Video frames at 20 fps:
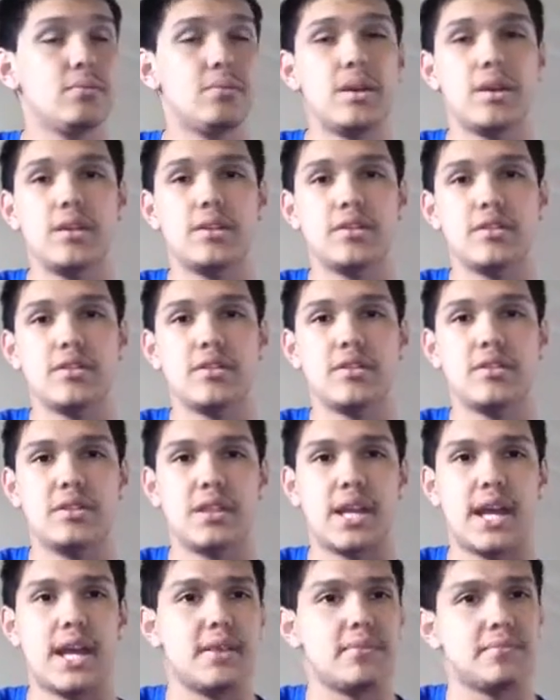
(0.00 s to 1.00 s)
But other
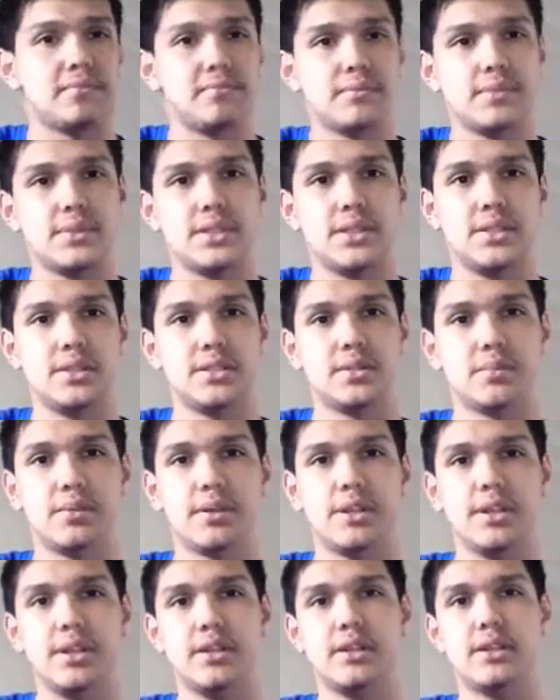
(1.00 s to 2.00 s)
than that, it was a
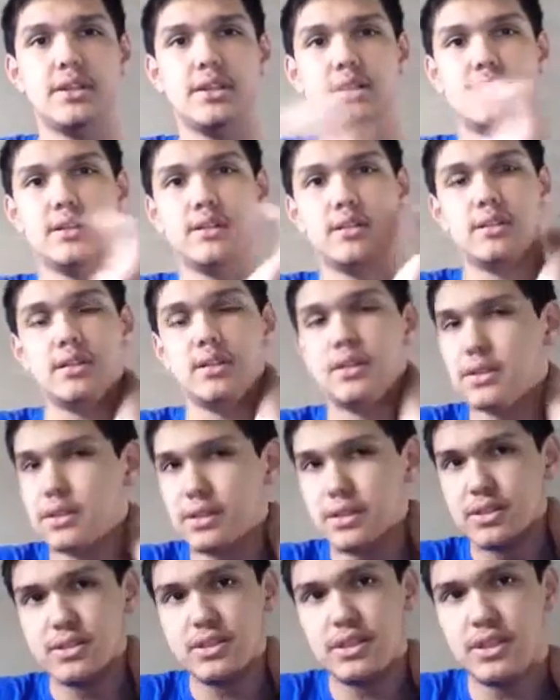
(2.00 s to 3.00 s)
pretty good
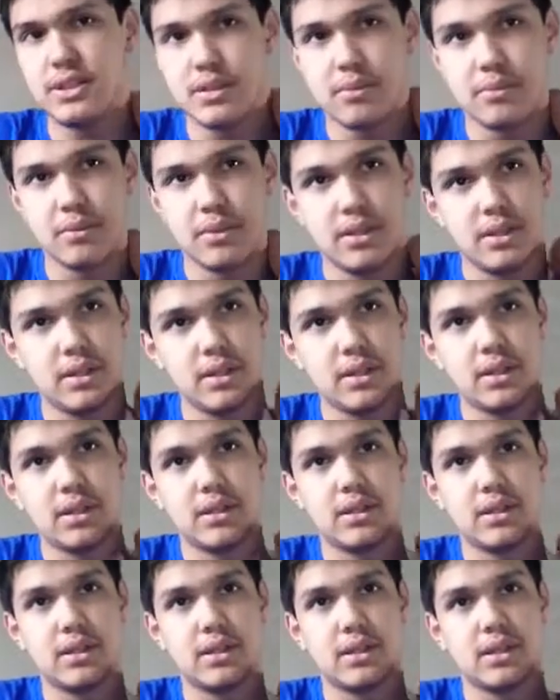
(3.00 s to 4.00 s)
to see them.
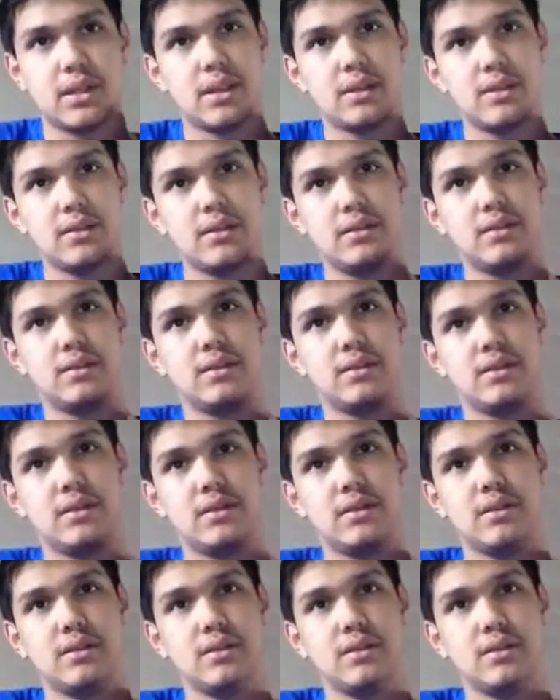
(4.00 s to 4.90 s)
Then,